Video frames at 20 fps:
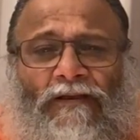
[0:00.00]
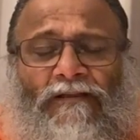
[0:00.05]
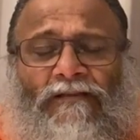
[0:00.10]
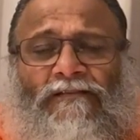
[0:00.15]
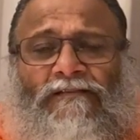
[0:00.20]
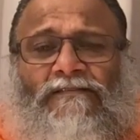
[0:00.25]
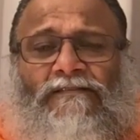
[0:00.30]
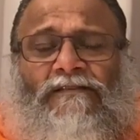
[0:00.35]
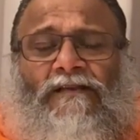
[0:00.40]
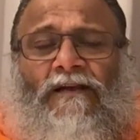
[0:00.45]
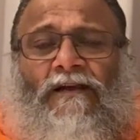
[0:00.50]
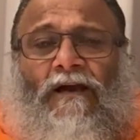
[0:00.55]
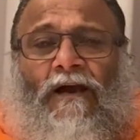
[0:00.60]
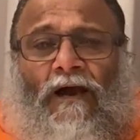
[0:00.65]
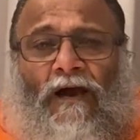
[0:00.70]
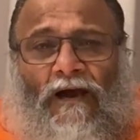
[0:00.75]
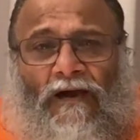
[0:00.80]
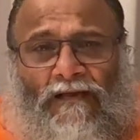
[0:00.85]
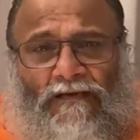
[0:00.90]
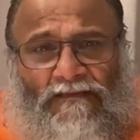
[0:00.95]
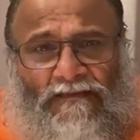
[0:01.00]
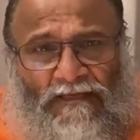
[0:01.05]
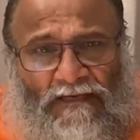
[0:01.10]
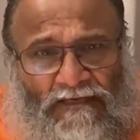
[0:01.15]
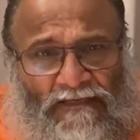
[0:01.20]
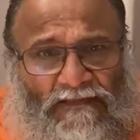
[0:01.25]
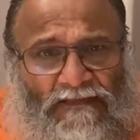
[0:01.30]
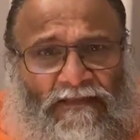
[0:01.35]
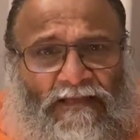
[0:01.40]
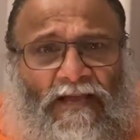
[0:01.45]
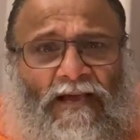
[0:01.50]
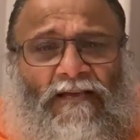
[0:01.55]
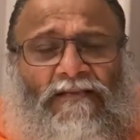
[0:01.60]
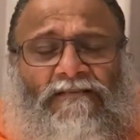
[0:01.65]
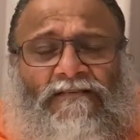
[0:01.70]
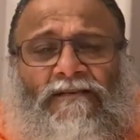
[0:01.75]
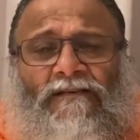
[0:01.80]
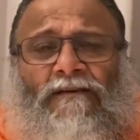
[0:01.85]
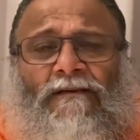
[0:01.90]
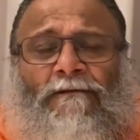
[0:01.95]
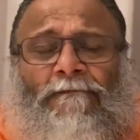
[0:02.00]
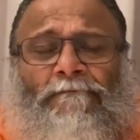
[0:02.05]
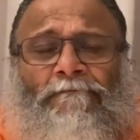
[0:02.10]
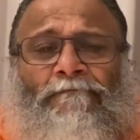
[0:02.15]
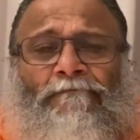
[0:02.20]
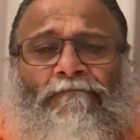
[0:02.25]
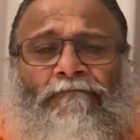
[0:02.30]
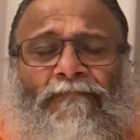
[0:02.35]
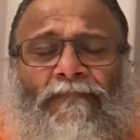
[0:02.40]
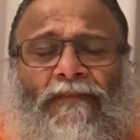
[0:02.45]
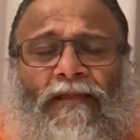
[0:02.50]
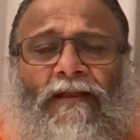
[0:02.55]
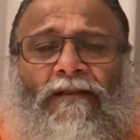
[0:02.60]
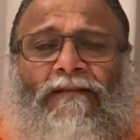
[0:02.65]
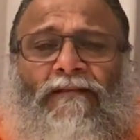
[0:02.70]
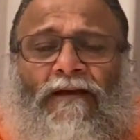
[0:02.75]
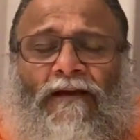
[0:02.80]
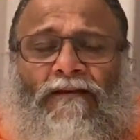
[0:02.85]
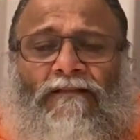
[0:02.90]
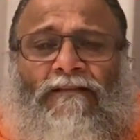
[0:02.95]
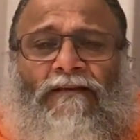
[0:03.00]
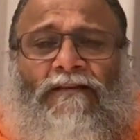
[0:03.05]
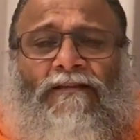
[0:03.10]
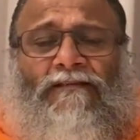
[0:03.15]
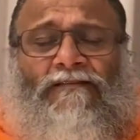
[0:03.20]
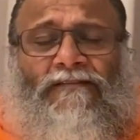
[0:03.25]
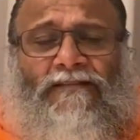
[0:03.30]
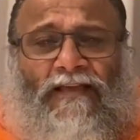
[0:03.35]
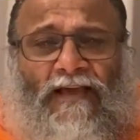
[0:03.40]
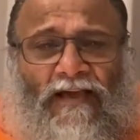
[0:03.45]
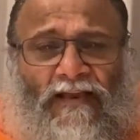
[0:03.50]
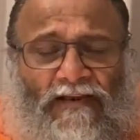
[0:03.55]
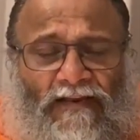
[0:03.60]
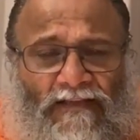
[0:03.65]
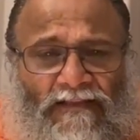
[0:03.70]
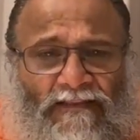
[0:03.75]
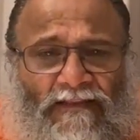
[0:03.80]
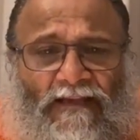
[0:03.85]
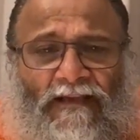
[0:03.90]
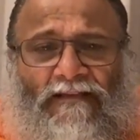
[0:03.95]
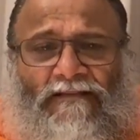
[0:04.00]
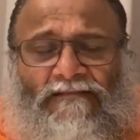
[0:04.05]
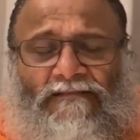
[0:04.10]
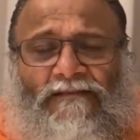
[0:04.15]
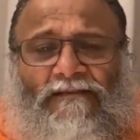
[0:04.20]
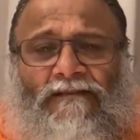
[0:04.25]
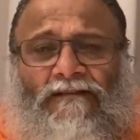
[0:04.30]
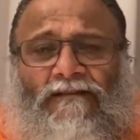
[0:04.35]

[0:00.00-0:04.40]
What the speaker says: is arthadhyasa and the other is jnanadhyasa.